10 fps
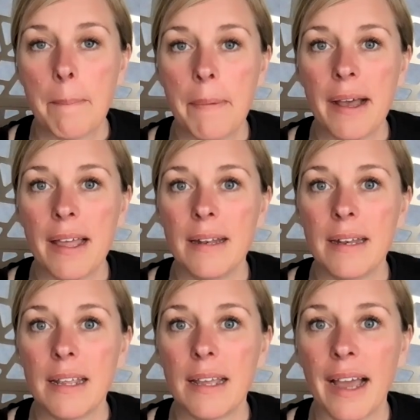but
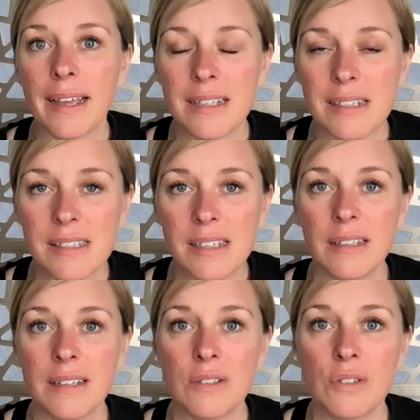I can
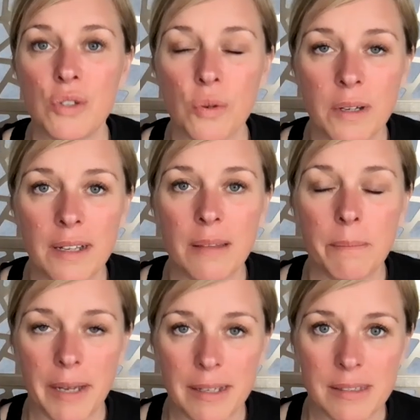still enjoy the
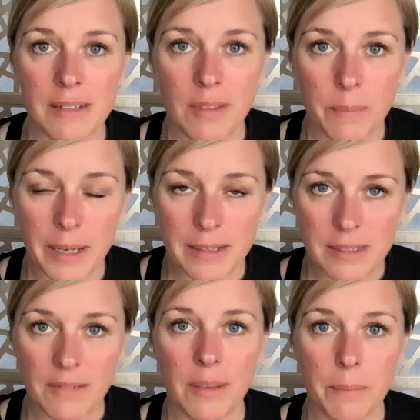best of the
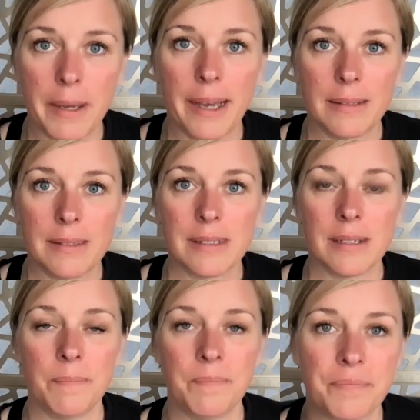best of the best.
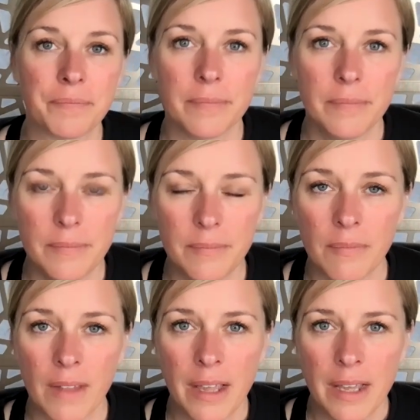
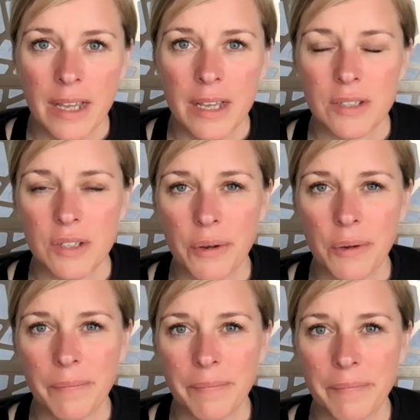
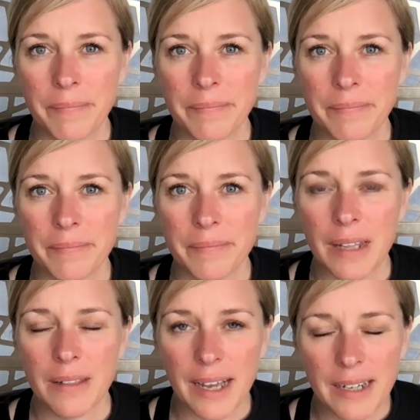So,
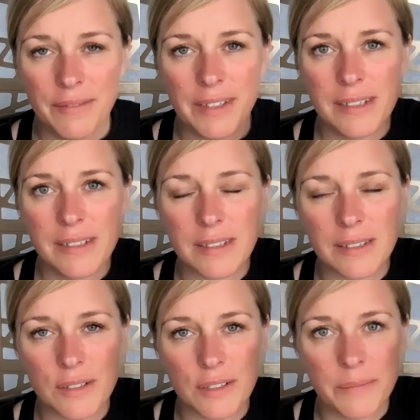a lot of this
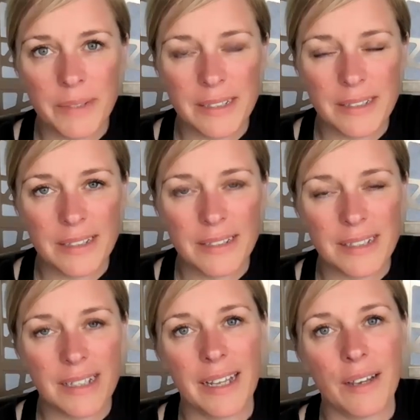discernment
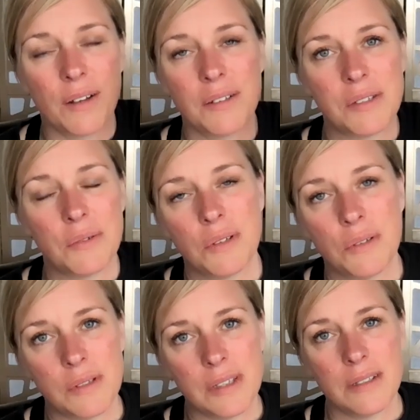today also
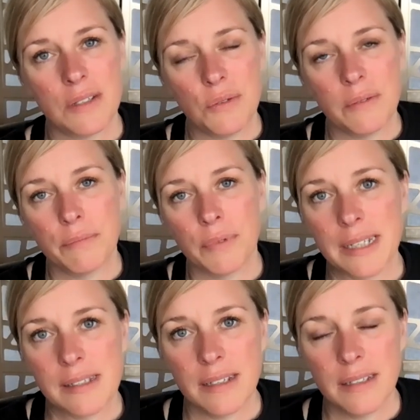goes into
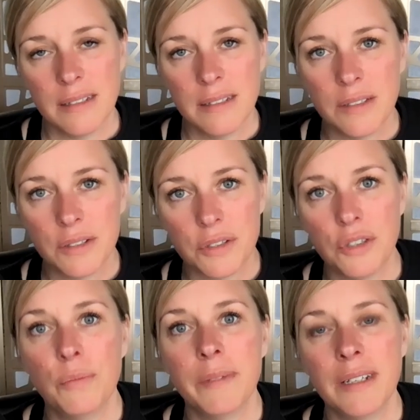embracing your
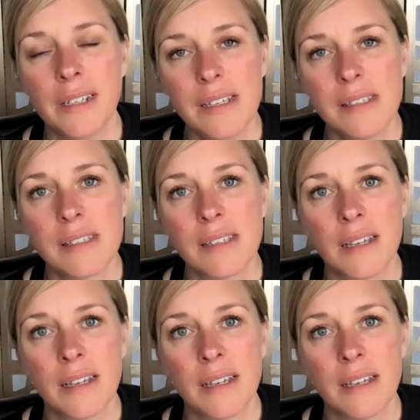humanness,